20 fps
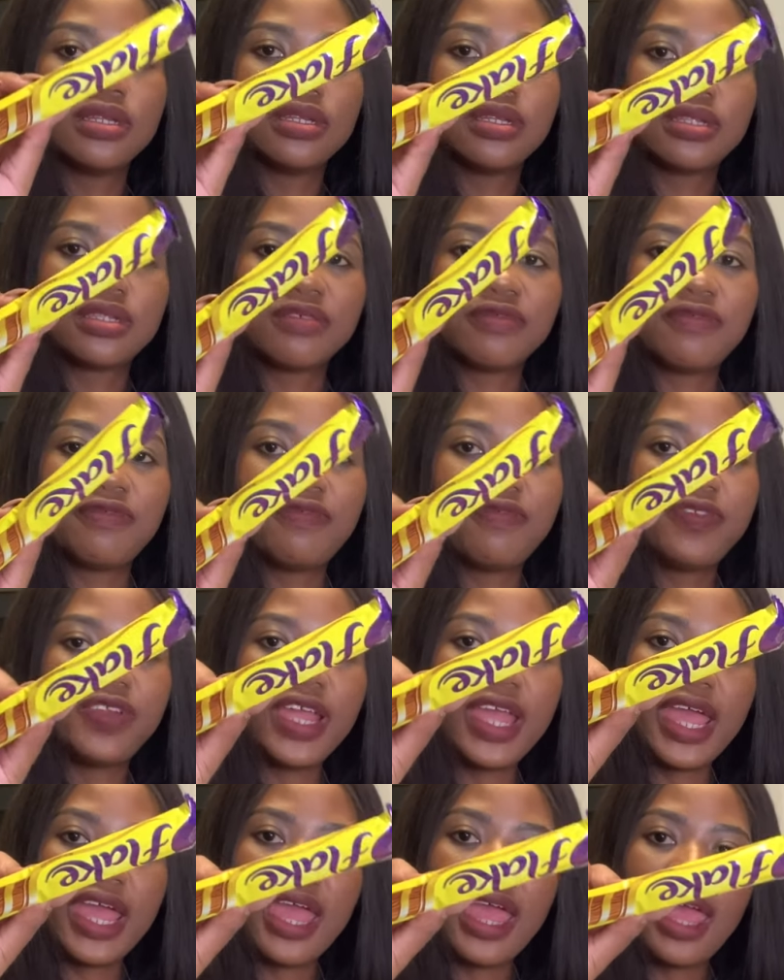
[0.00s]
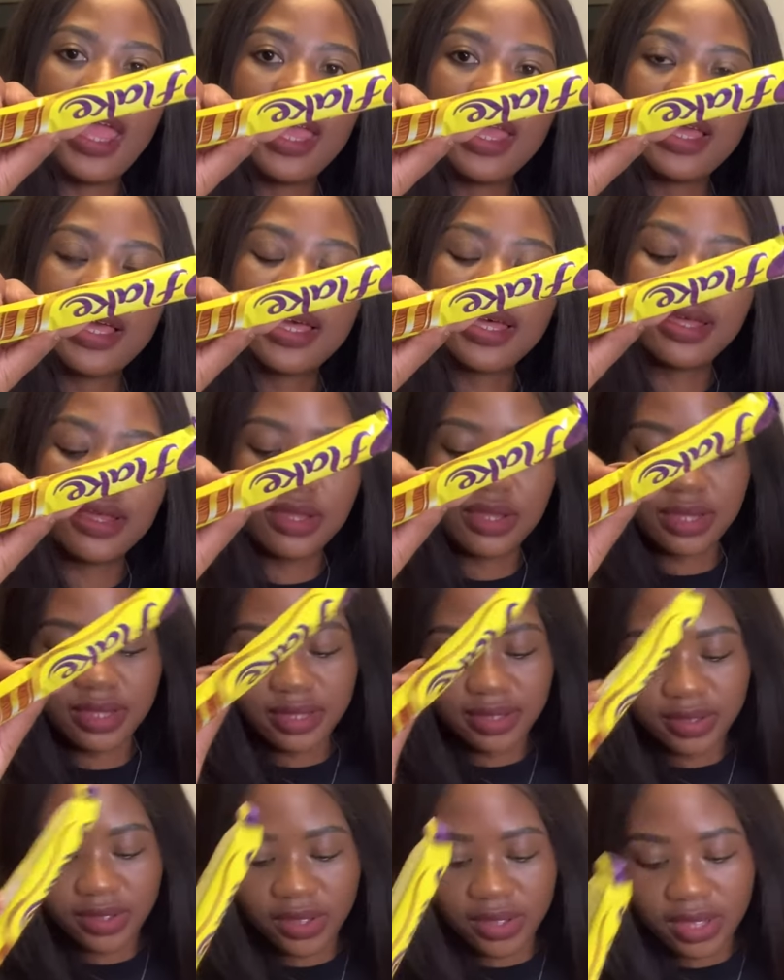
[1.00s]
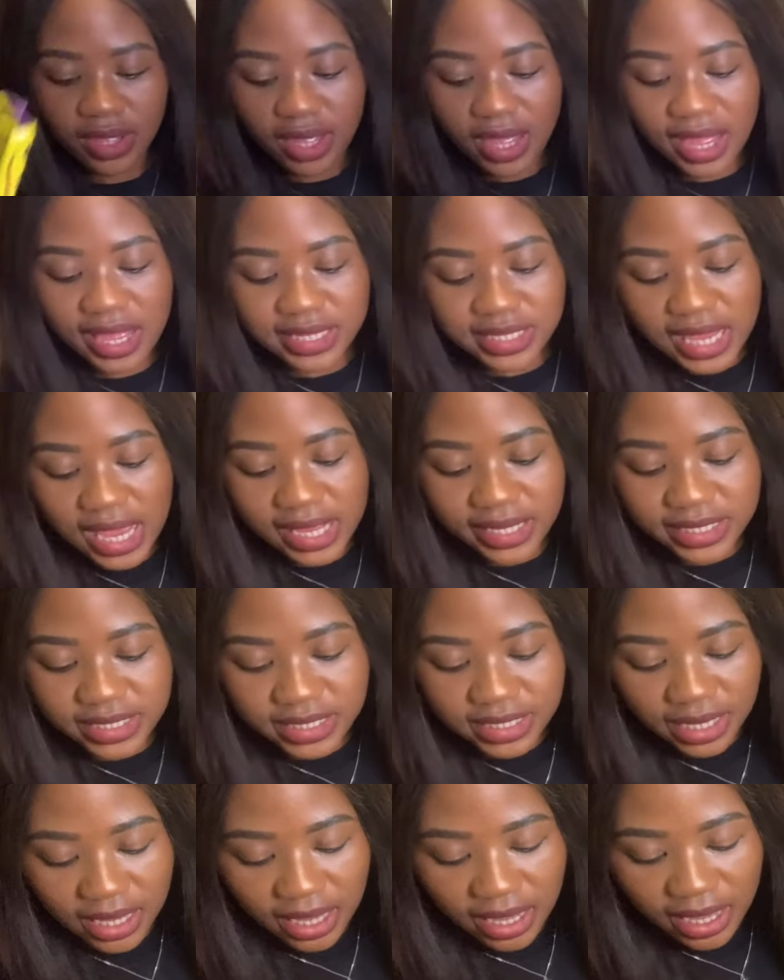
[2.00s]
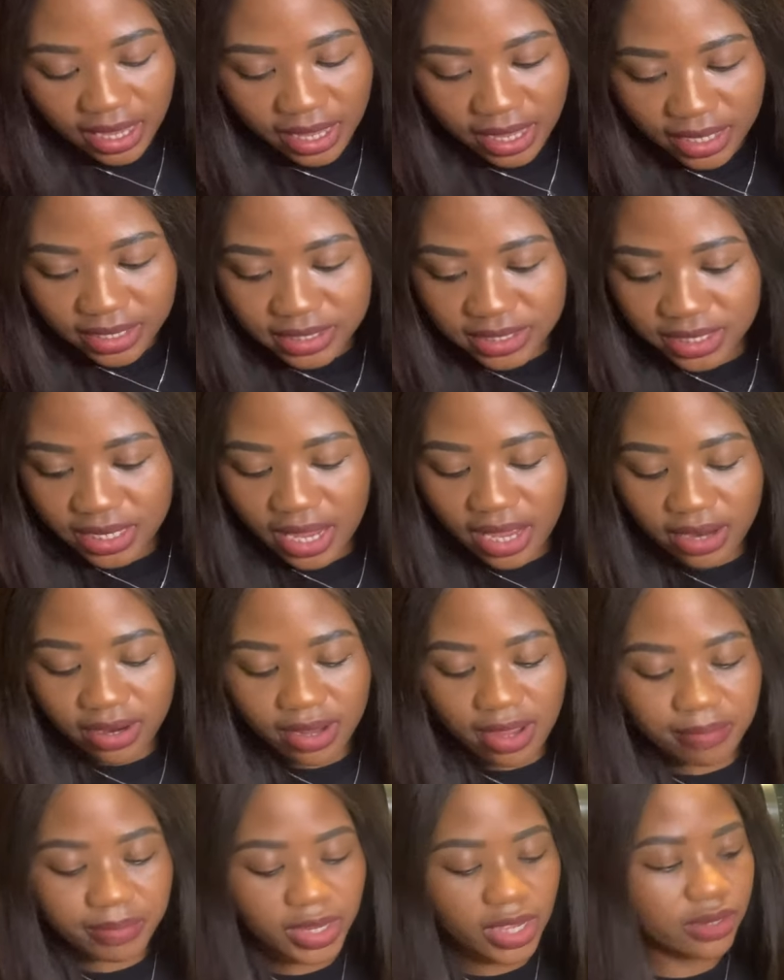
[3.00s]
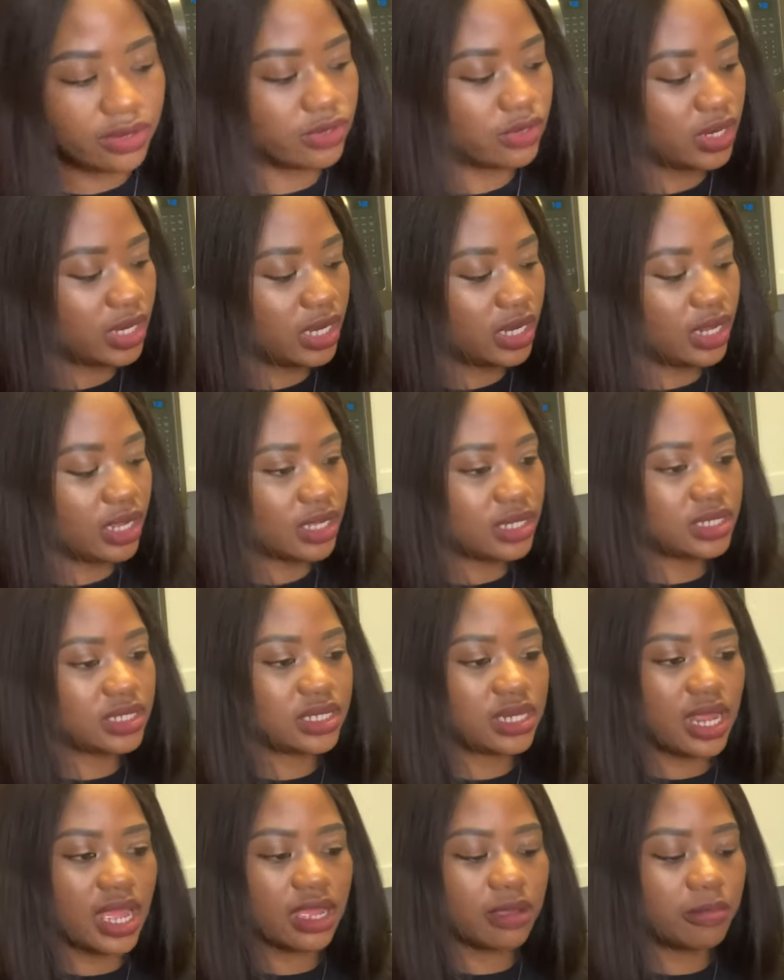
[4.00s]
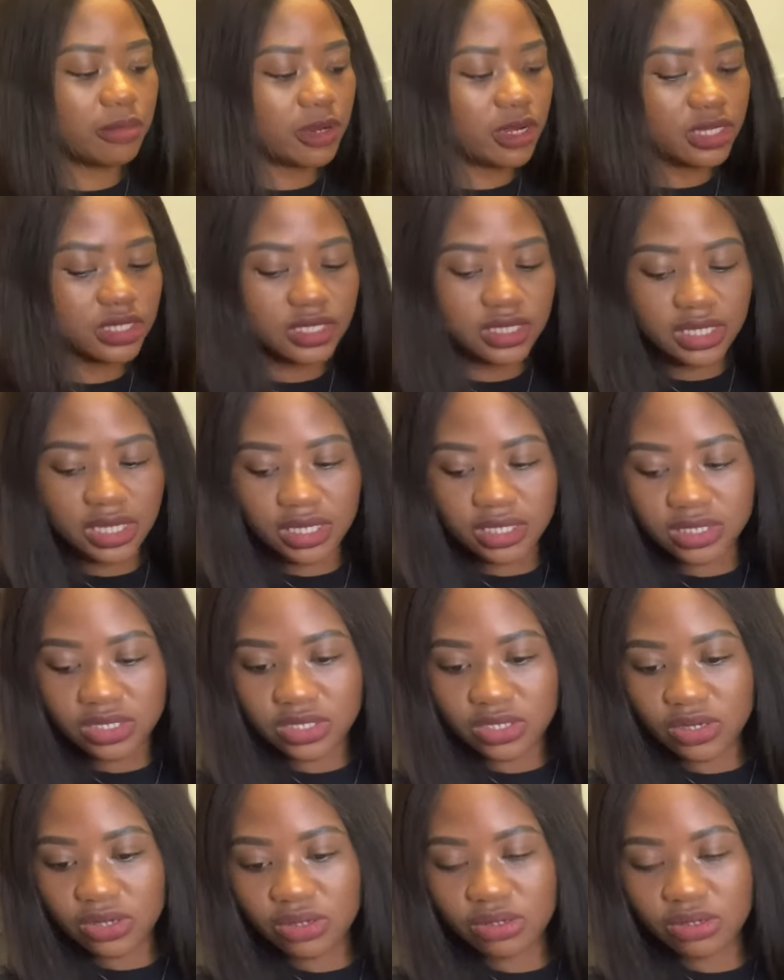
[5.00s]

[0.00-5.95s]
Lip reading: the flake. As I said, I'm not really a snack person, so